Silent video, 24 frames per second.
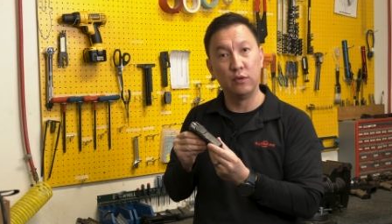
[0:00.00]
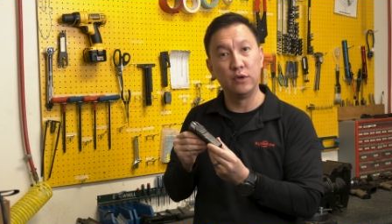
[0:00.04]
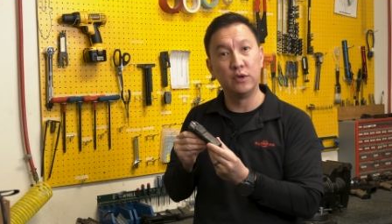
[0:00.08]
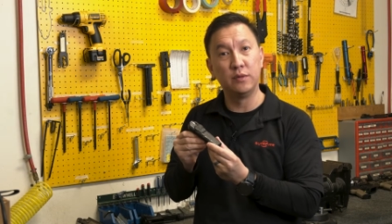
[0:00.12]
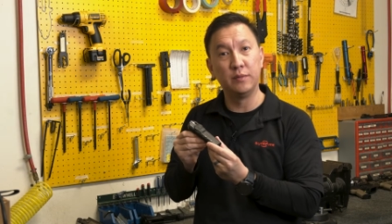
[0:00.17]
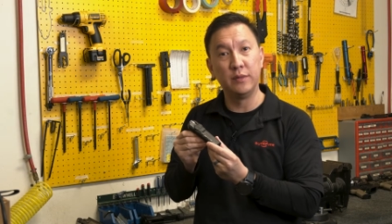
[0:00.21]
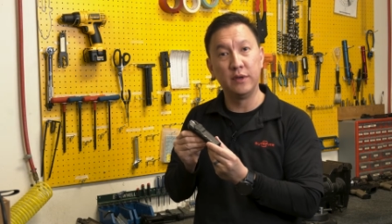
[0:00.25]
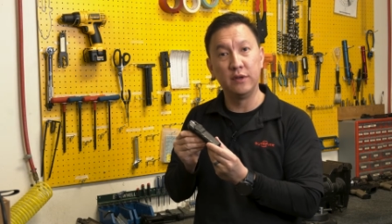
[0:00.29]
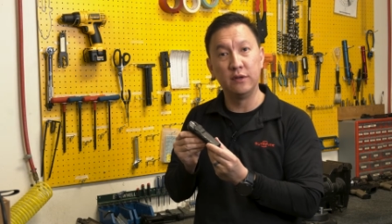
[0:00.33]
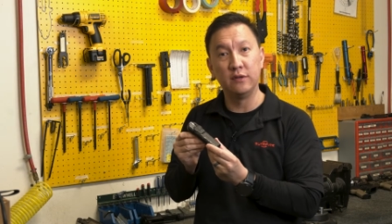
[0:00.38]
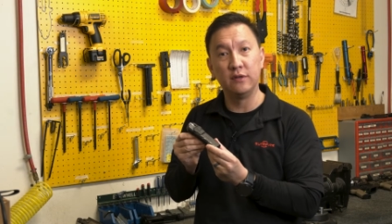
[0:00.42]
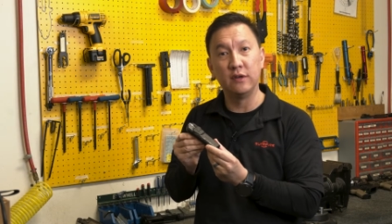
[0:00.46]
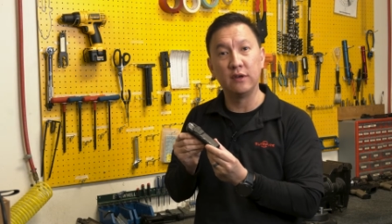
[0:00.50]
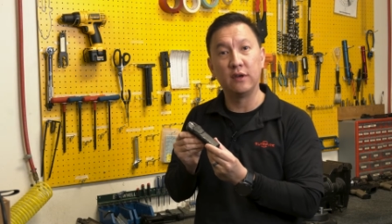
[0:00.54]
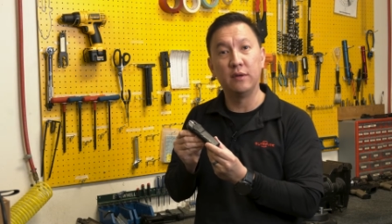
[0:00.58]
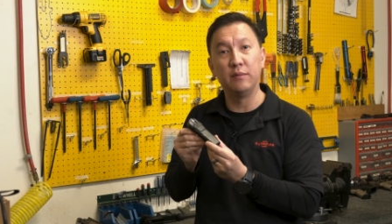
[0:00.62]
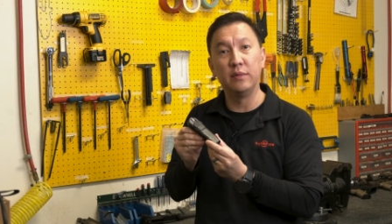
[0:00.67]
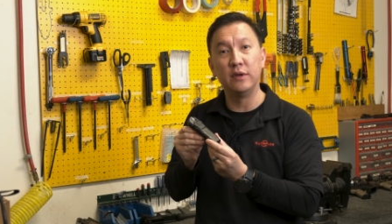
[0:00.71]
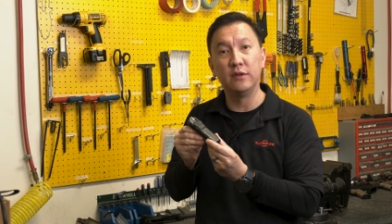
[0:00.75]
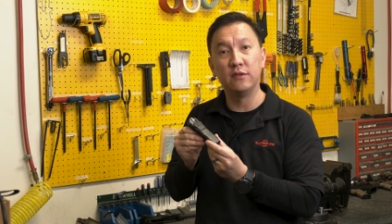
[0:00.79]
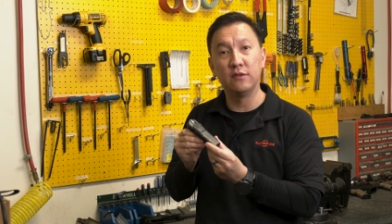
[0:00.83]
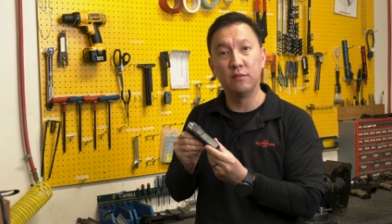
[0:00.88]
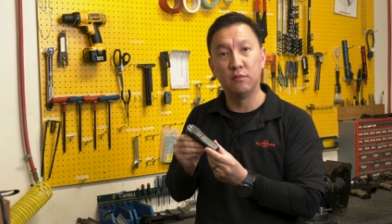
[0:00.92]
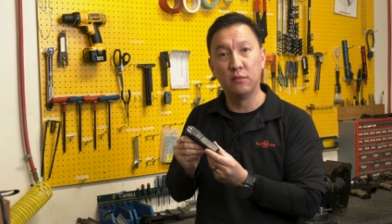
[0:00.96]
which means it
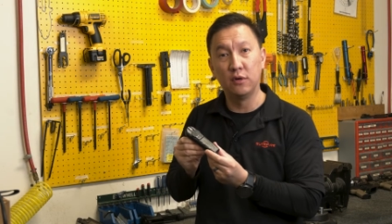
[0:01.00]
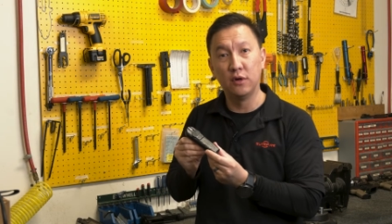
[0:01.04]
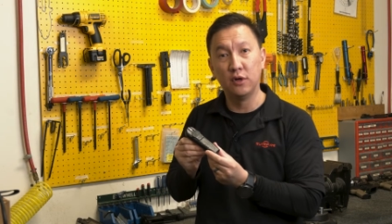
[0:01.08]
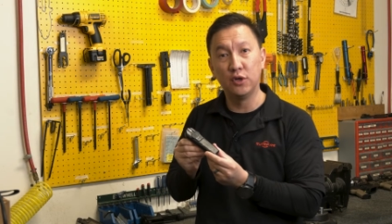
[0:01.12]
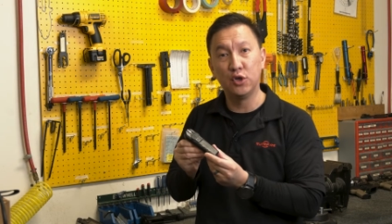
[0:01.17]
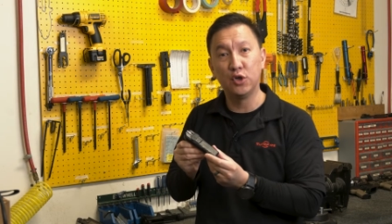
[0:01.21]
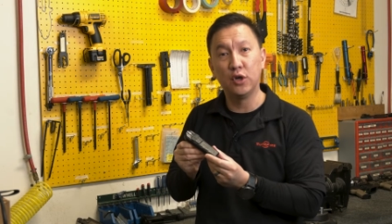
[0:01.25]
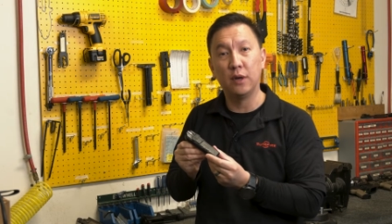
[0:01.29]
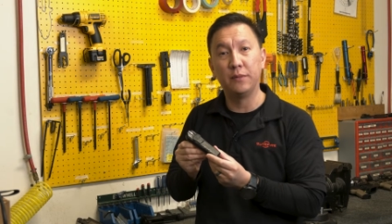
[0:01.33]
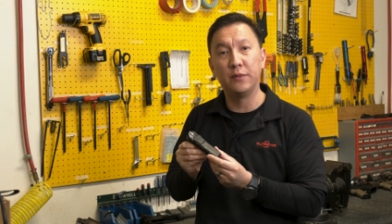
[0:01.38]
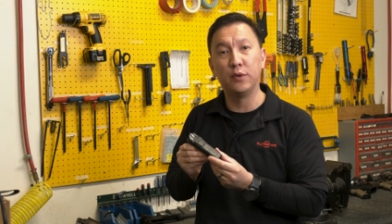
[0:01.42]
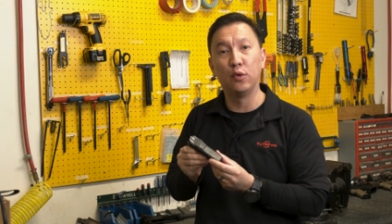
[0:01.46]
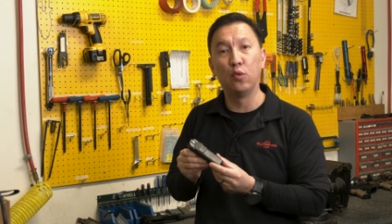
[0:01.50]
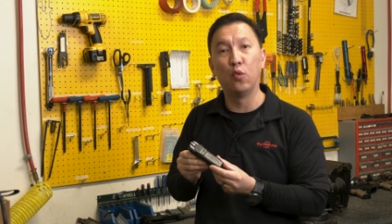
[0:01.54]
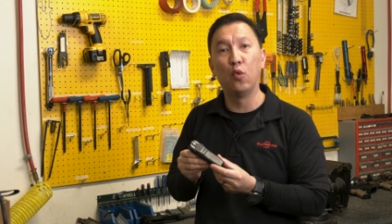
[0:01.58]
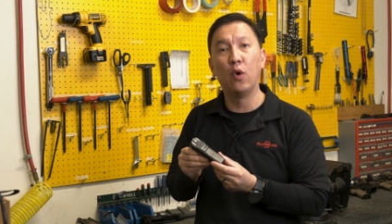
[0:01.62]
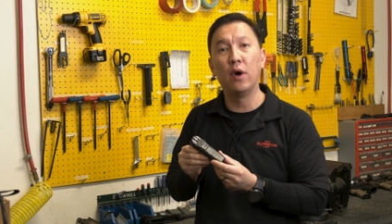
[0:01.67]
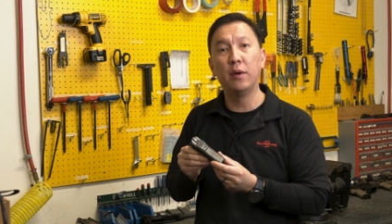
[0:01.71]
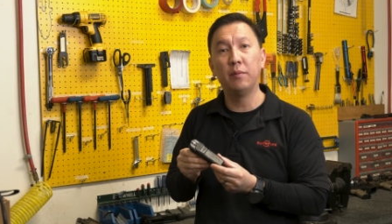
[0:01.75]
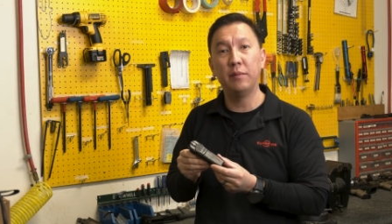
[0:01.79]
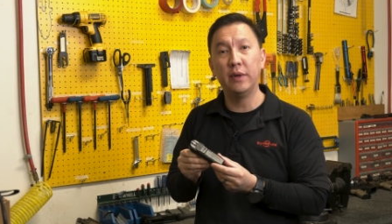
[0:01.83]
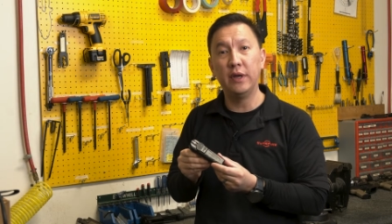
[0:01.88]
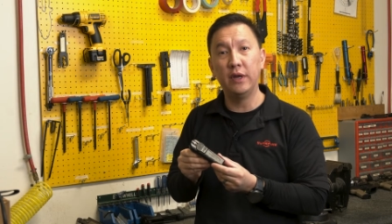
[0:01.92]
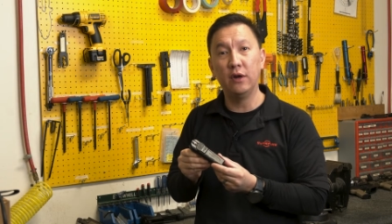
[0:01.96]
could be submerged up to
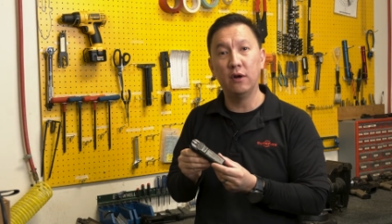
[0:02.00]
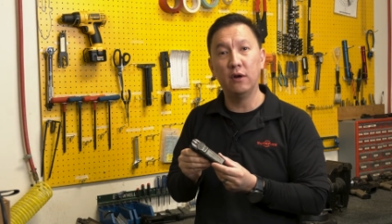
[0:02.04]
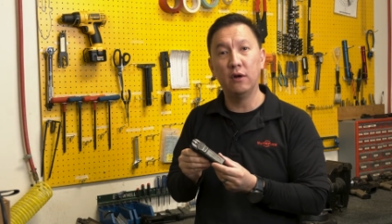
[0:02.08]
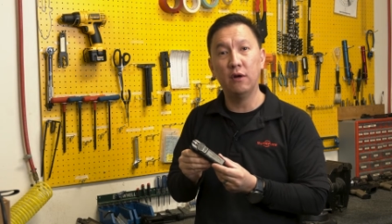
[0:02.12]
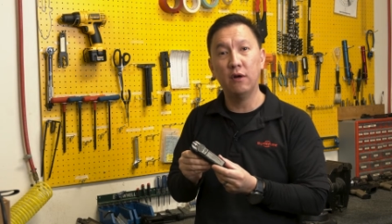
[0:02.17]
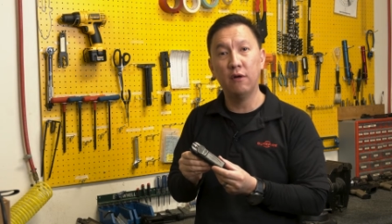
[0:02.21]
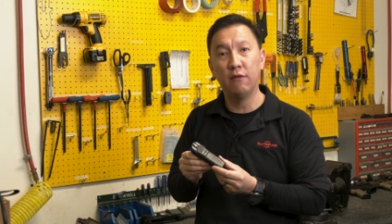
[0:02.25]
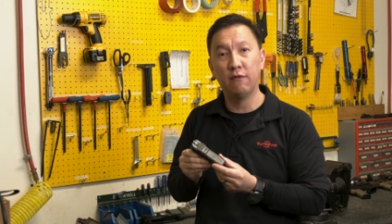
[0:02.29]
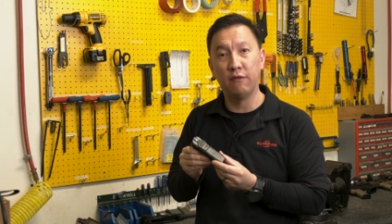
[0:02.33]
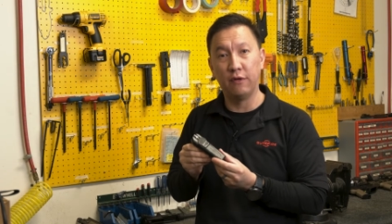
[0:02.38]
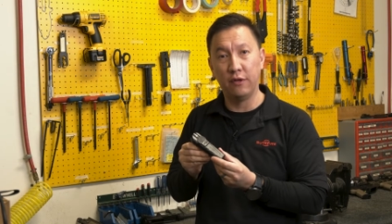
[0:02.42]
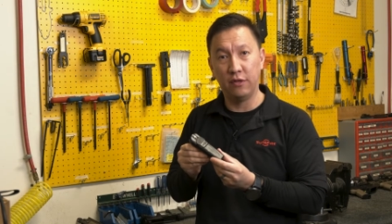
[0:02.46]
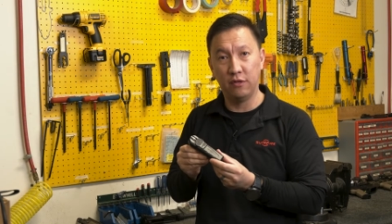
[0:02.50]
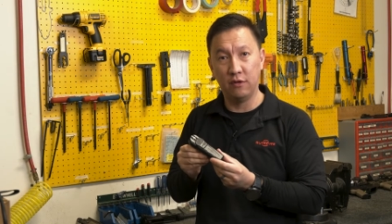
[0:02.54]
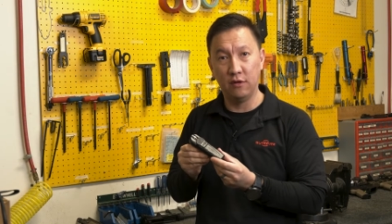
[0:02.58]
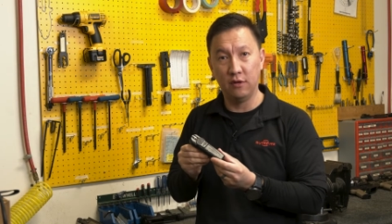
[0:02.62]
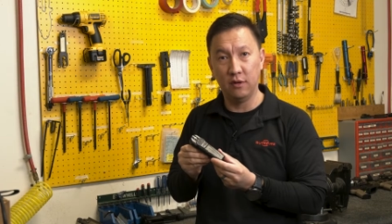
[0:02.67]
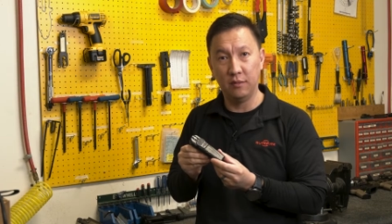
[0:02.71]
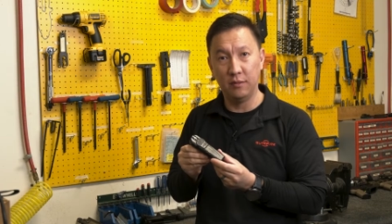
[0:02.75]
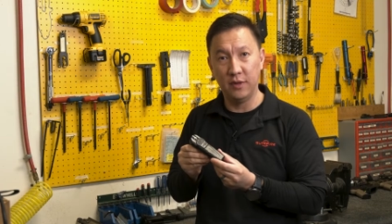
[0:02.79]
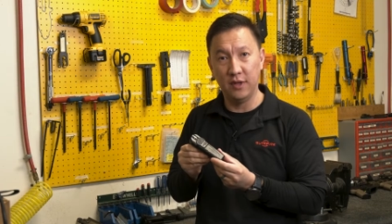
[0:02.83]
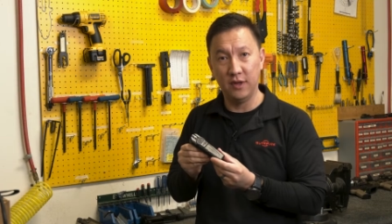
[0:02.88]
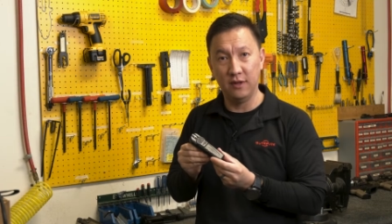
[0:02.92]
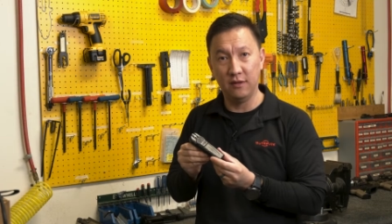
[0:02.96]
one meter for
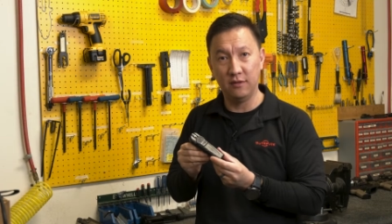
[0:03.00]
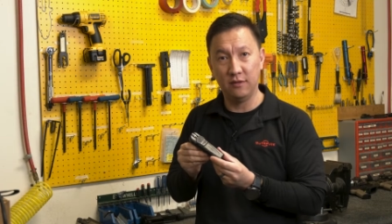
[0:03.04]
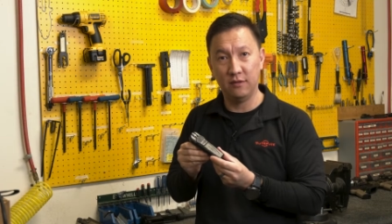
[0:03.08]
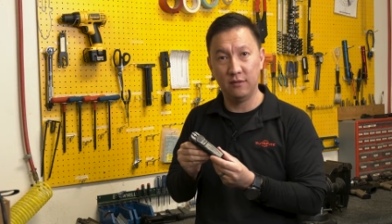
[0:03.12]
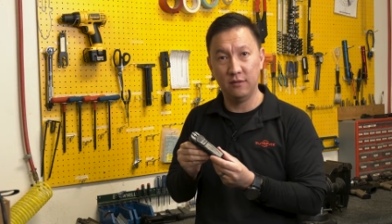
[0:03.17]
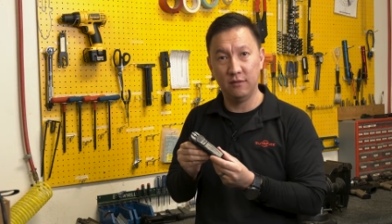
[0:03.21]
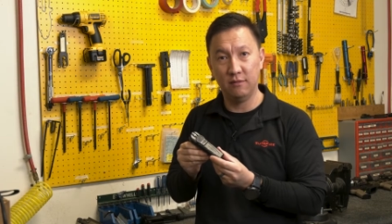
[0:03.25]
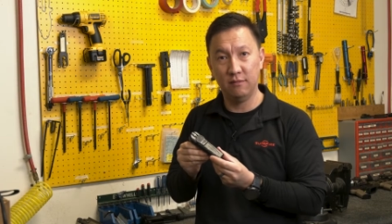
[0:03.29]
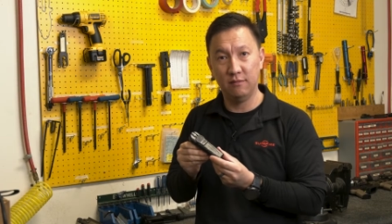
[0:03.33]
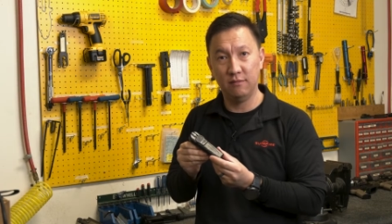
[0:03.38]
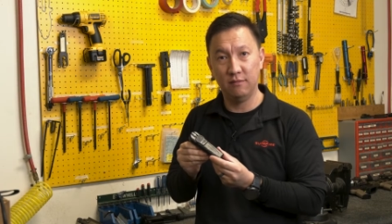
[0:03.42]
30 minutes.